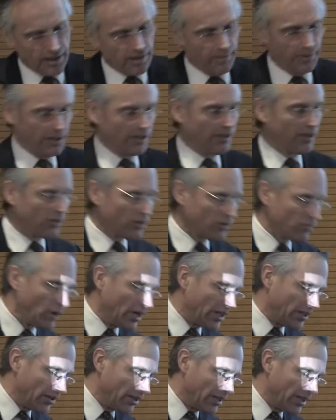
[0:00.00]
mean, a lot of
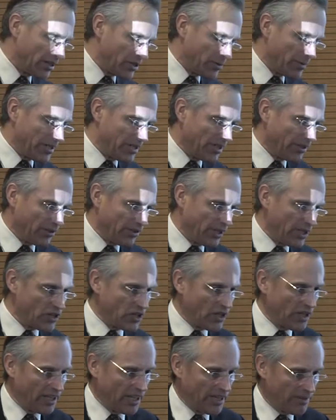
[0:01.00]
work has been done on this, and
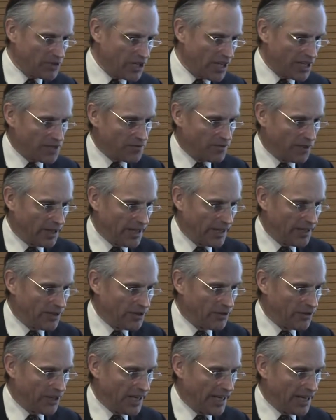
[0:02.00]
I am satisfied
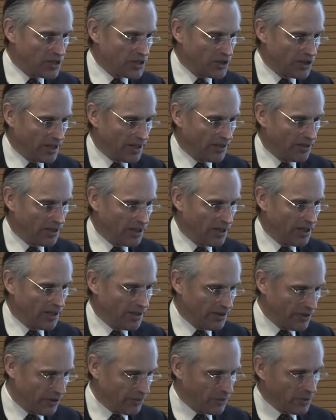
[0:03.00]
that
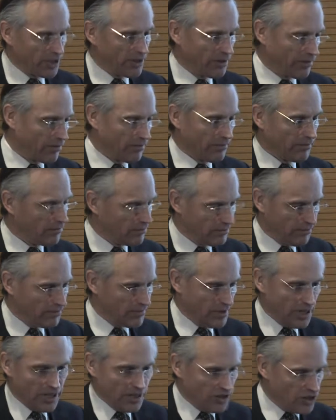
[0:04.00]
that we can
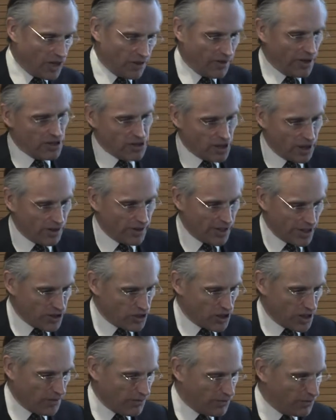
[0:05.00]
generate solar
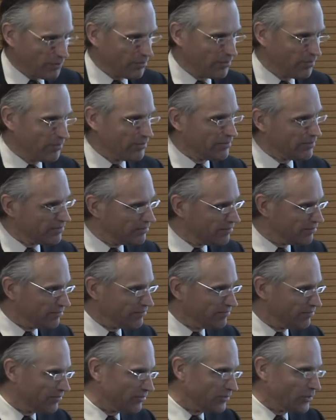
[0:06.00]
energy from
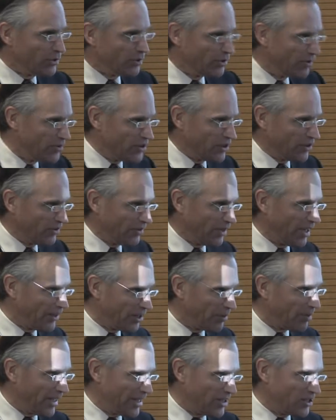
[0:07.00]
roofs and other
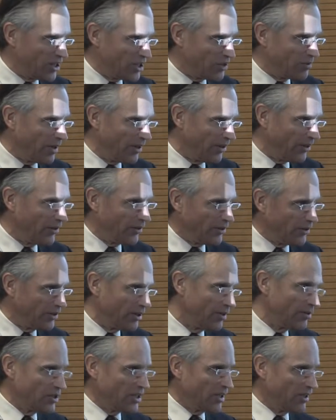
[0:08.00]
places rather than
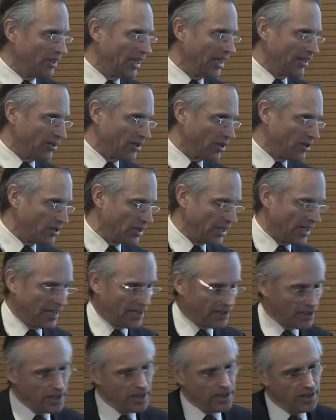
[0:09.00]
using agricultural land.
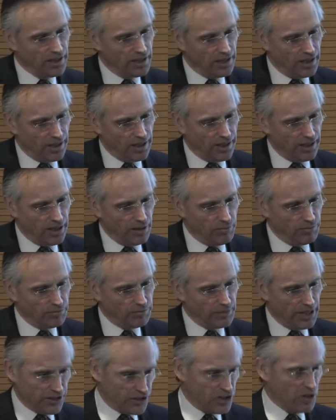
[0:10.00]

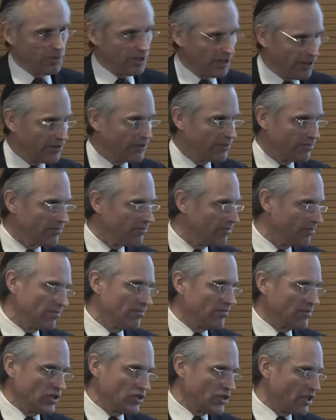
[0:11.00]
And similar
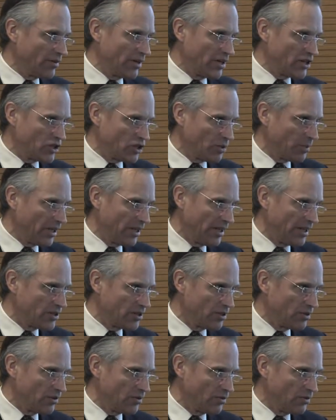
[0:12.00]
considerations apply
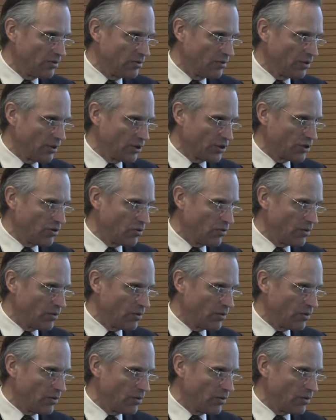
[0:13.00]
to onshore